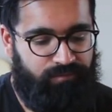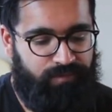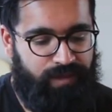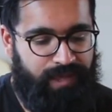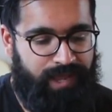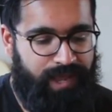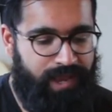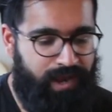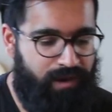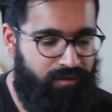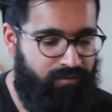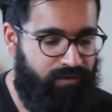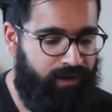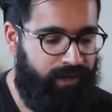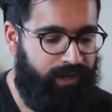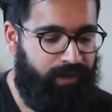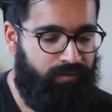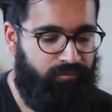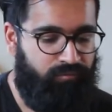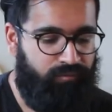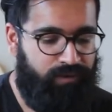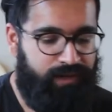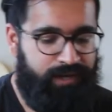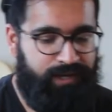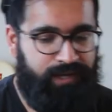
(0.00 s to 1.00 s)
hearing
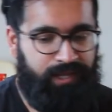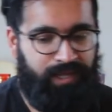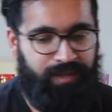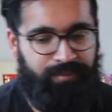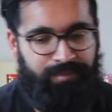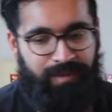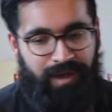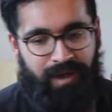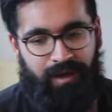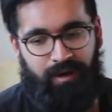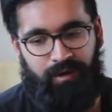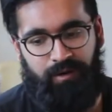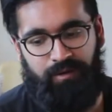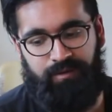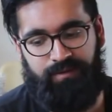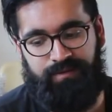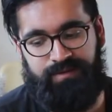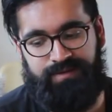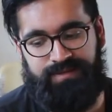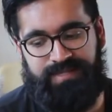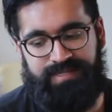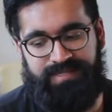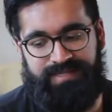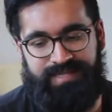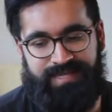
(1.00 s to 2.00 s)
and reading about the
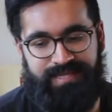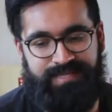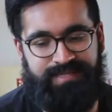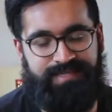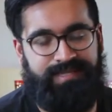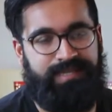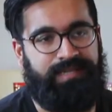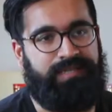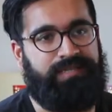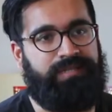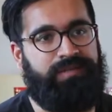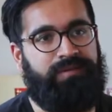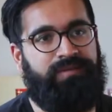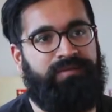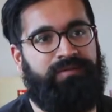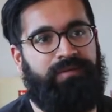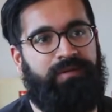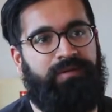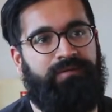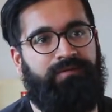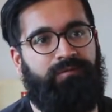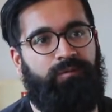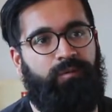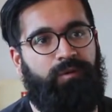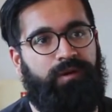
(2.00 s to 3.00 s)
statistics
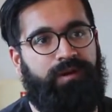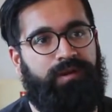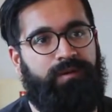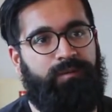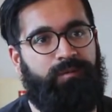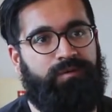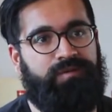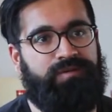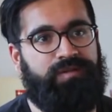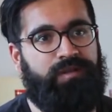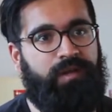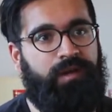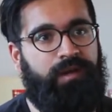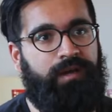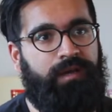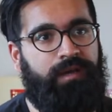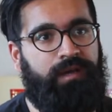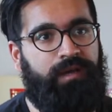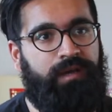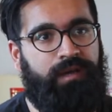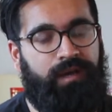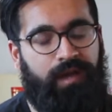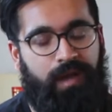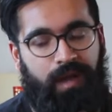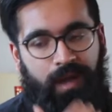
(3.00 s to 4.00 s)
of what it was
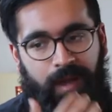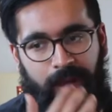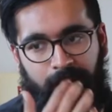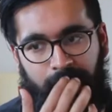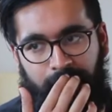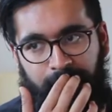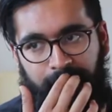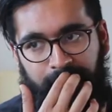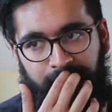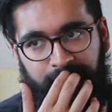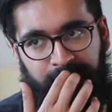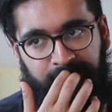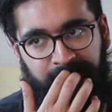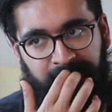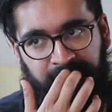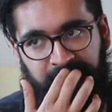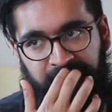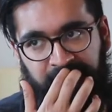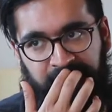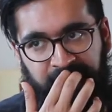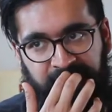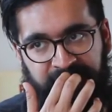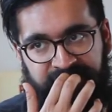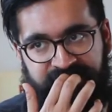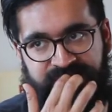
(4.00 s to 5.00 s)
like
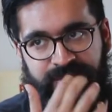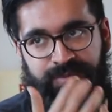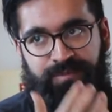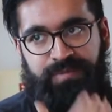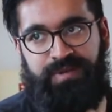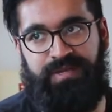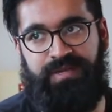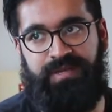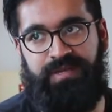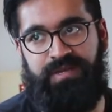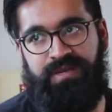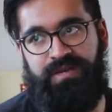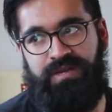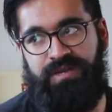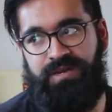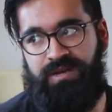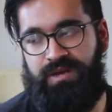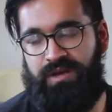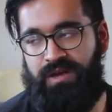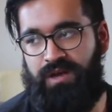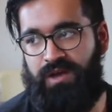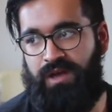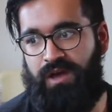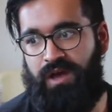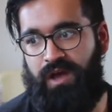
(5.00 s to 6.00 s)
to be
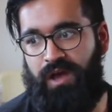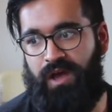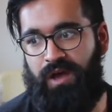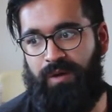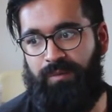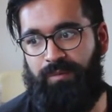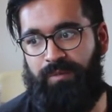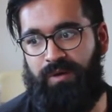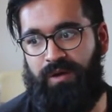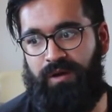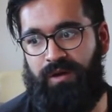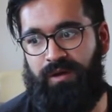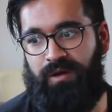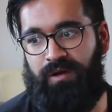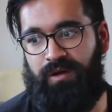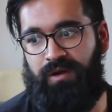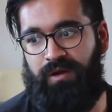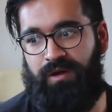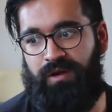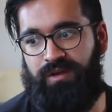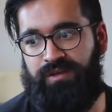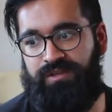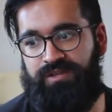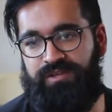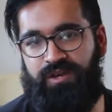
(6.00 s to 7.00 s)

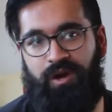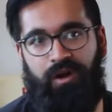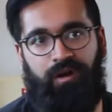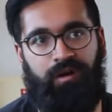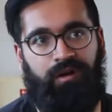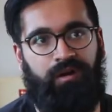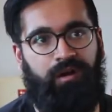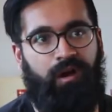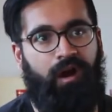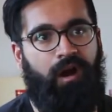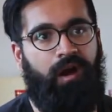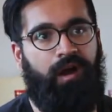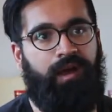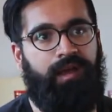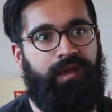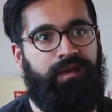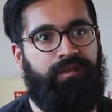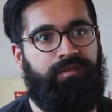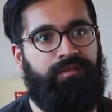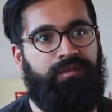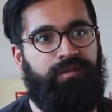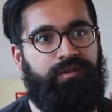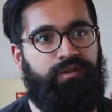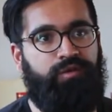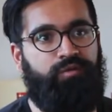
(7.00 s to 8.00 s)
a young guy
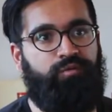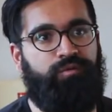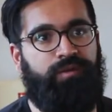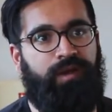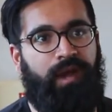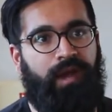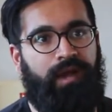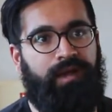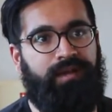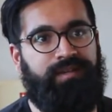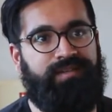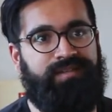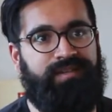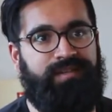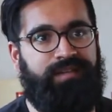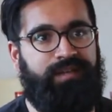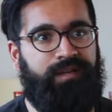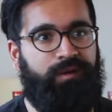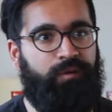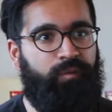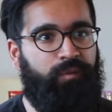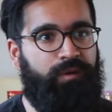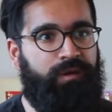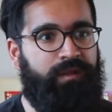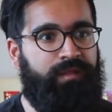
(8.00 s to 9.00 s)
in the UK
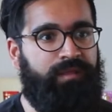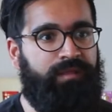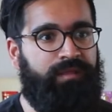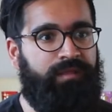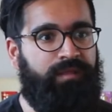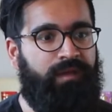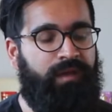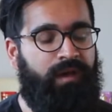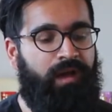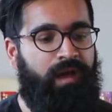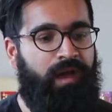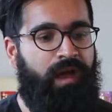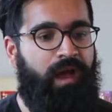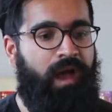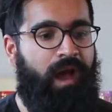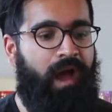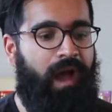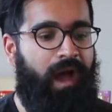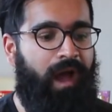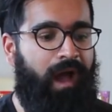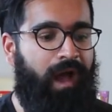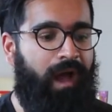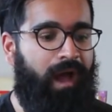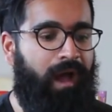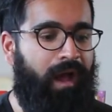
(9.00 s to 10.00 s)
dealing with
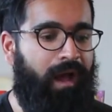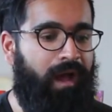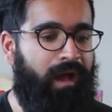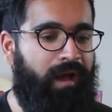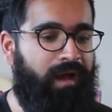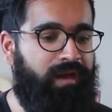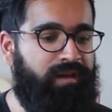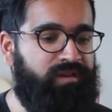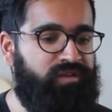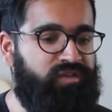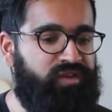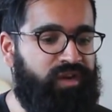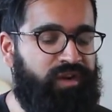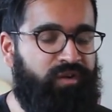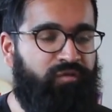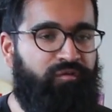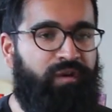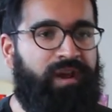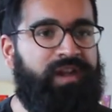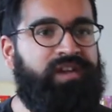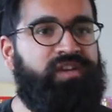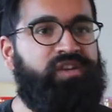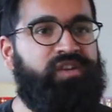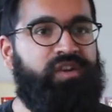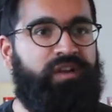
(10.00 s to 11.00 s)

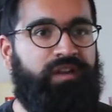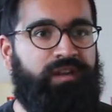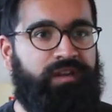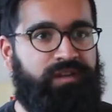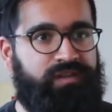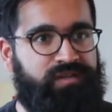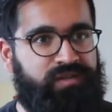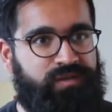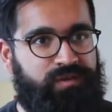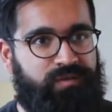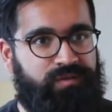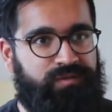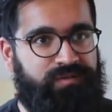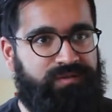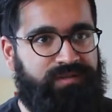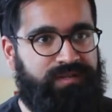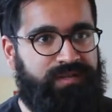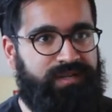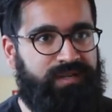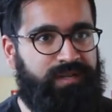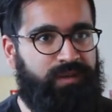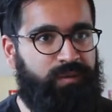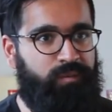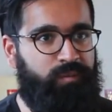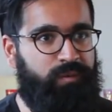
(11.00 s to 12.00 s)
generational issues,
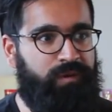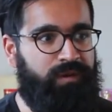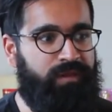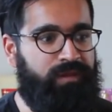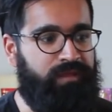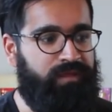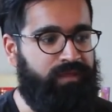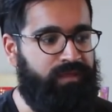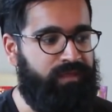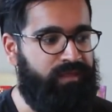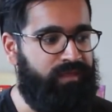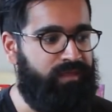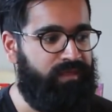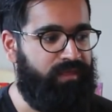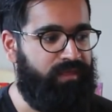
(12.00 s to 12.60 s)
dealing with